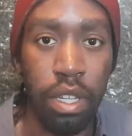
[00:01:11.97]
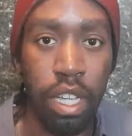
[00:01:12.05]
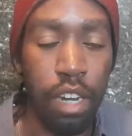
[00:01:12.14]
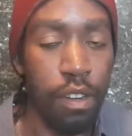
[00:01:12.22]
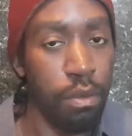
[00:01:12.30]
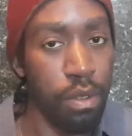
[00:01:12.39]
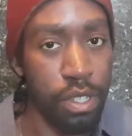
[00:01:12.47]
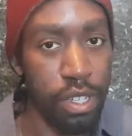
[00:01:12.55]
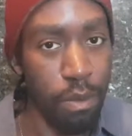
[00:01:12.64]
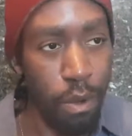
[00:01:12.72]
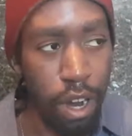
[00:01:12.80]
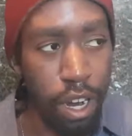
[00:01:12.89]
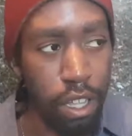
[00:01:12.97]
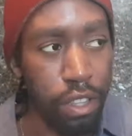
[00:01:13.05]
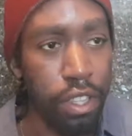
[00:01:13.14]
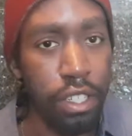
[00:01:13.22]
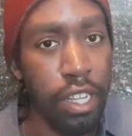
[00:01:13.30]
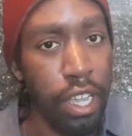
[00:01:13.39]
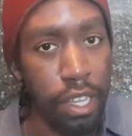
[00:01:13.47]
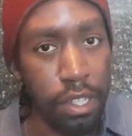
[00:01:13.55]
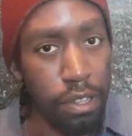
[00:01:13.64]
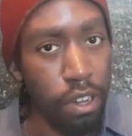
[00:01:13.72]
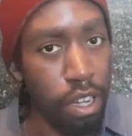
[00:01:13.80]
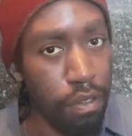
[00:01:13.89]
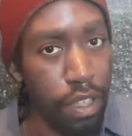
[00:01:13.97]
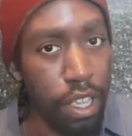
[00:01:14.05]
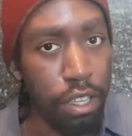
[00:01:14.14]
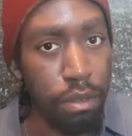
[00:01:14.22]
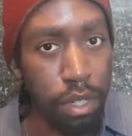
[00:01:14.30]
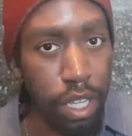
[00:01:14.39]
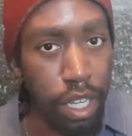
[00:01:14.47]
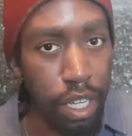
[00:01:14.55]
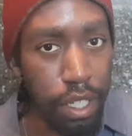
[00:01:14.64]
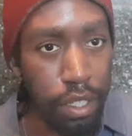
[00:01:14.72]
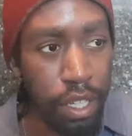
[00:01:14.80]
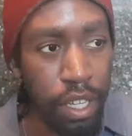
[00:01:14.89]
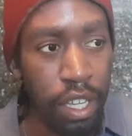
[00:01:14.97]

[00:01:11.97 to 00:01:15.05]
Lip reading: every once in a while the days off that you need,